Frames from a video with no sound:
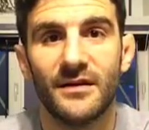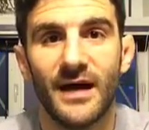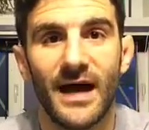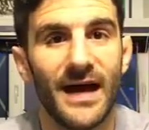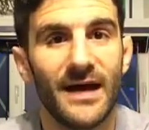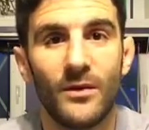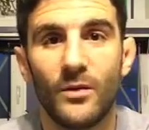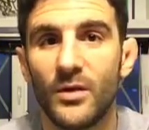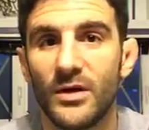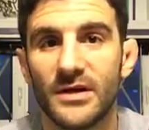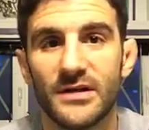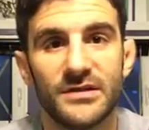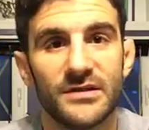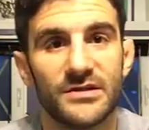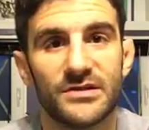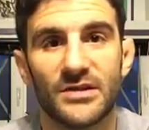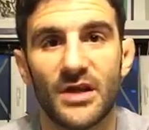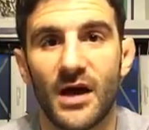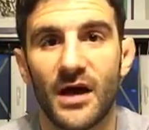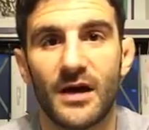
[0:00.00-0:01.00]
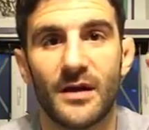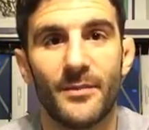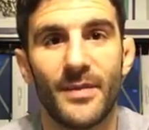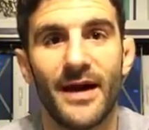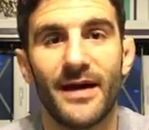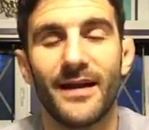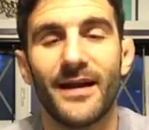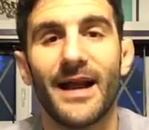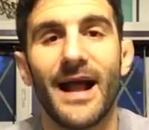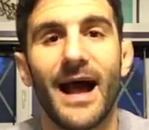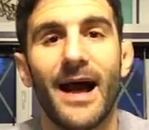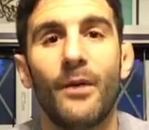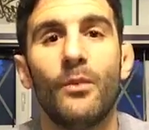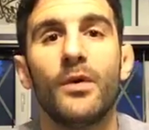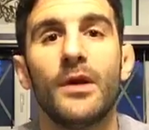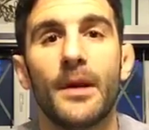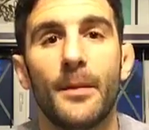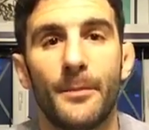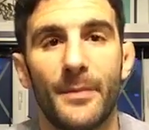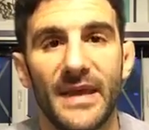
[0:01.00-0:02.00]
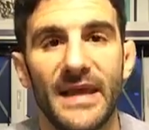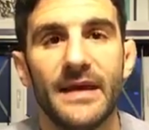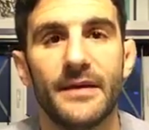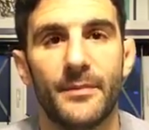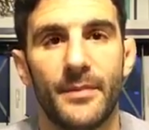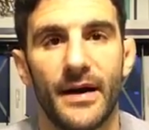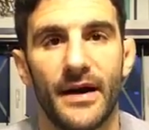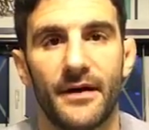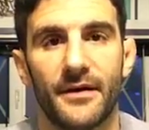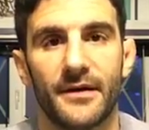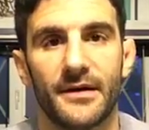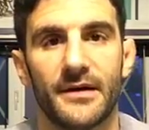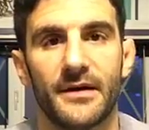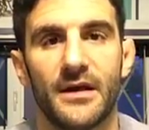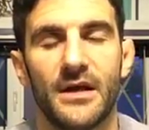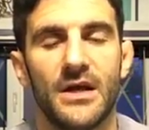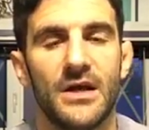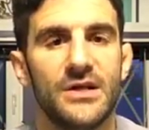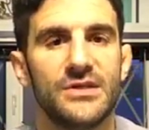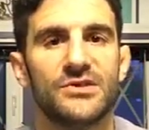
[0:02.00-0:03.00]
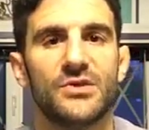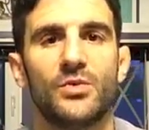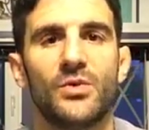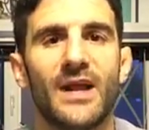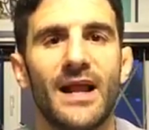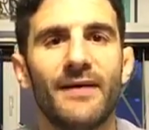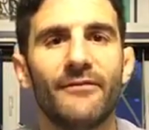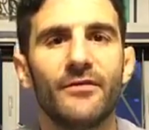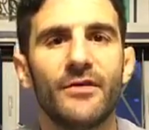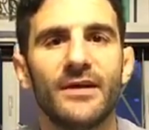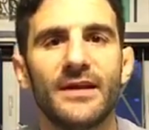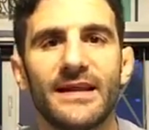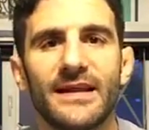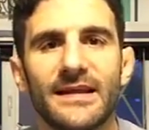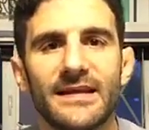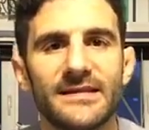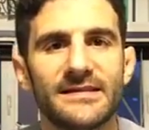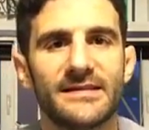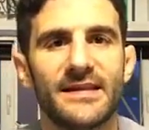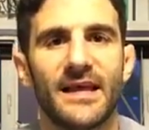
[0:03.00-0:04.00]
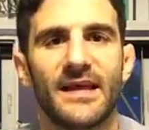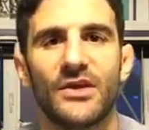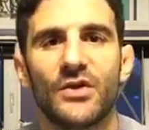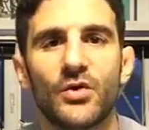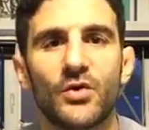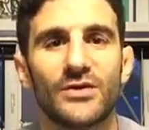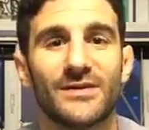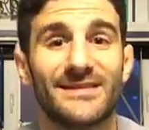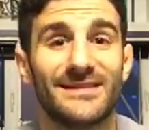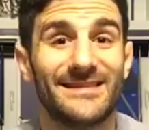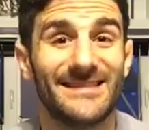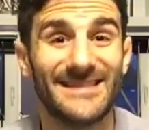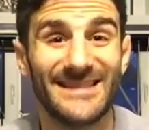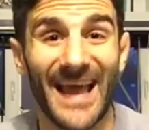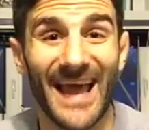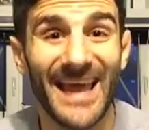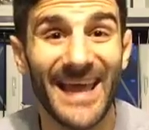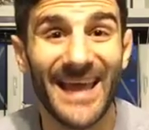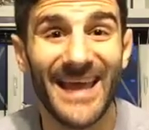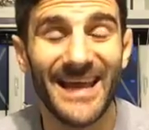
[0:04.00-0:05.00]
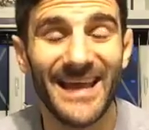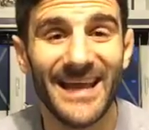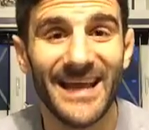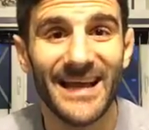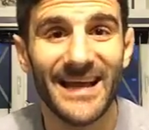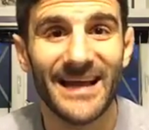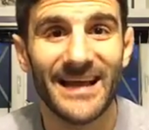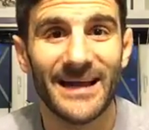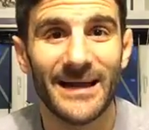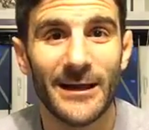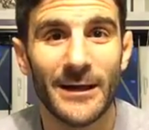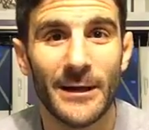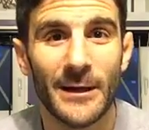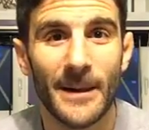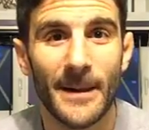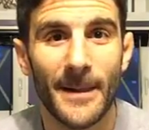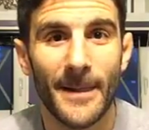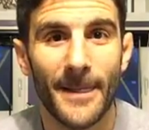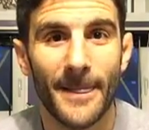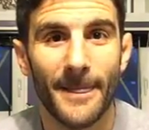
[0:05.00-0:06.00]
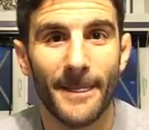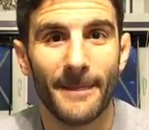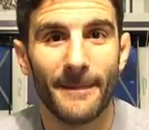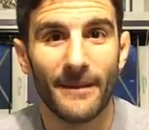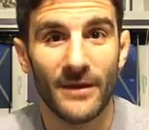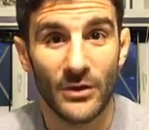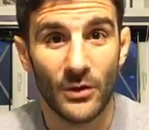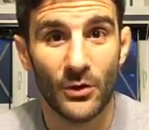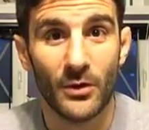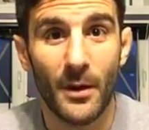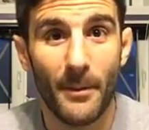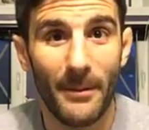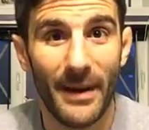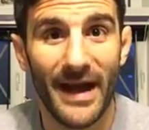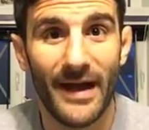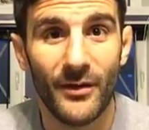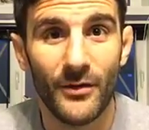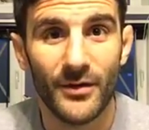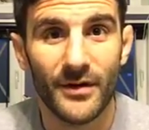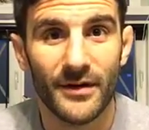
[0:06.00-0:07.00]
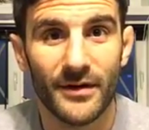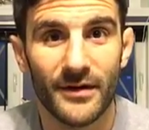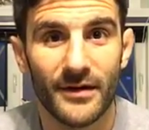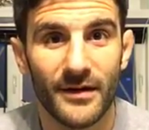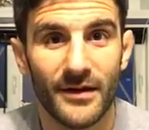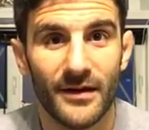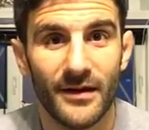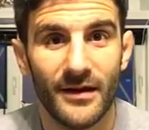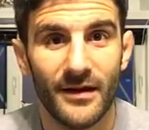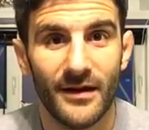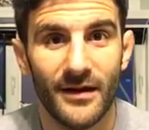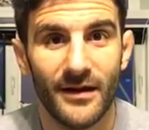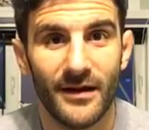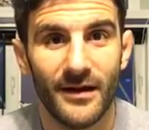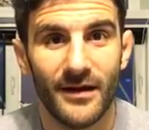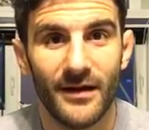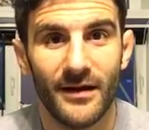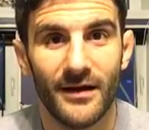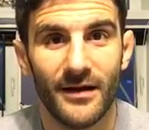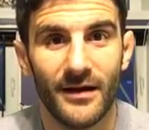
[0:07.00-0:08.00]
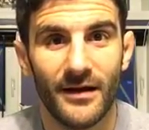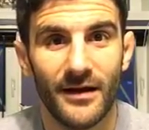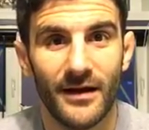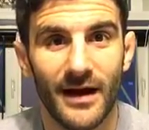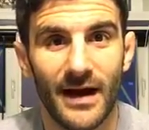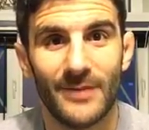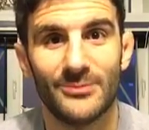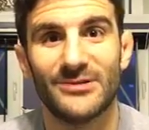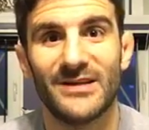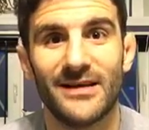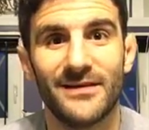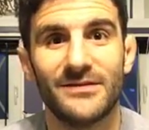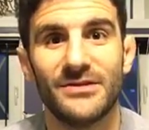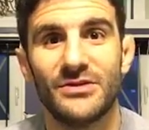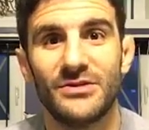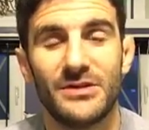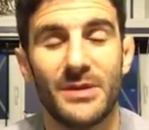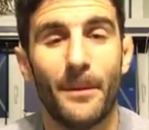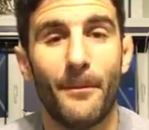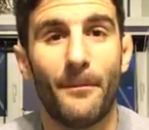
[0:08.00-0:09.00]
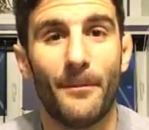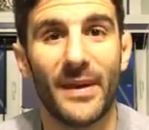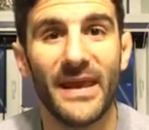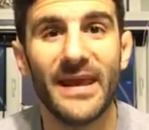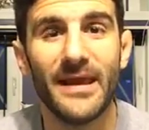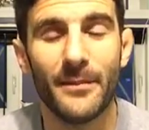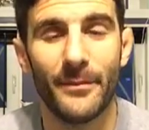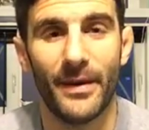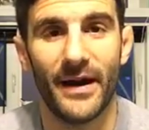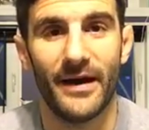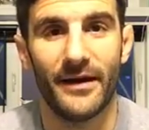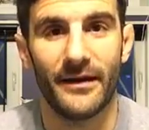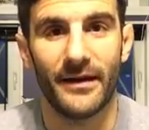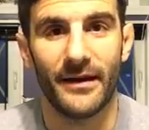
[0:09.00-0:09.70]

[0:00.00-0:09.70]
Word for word: I don't want to just talk about it. I want to be about it. So, whatever it is that you're saying, you're about, I'm telling you to be about